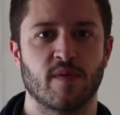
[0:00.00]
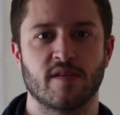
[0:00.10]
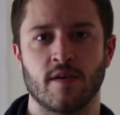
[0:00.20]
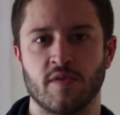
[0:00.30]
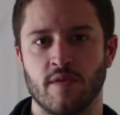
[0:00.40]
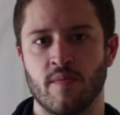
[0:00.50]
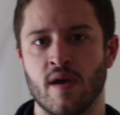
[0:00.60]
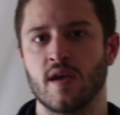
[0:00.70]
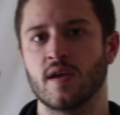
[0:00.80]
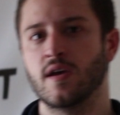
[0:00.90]
by Timothy
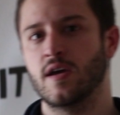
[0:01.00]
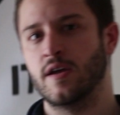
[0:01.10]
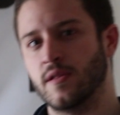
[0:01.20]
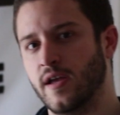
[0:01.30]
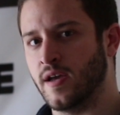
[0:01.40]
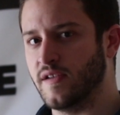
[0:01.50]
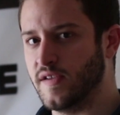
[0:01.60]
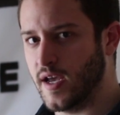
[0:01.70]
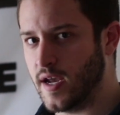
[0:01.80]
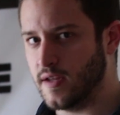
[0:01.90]
May in the late
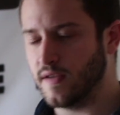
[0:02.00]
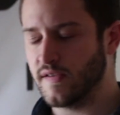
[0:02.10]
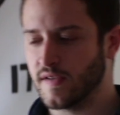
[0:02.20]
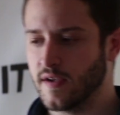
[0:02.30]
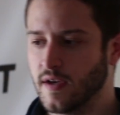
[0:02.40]
1980s.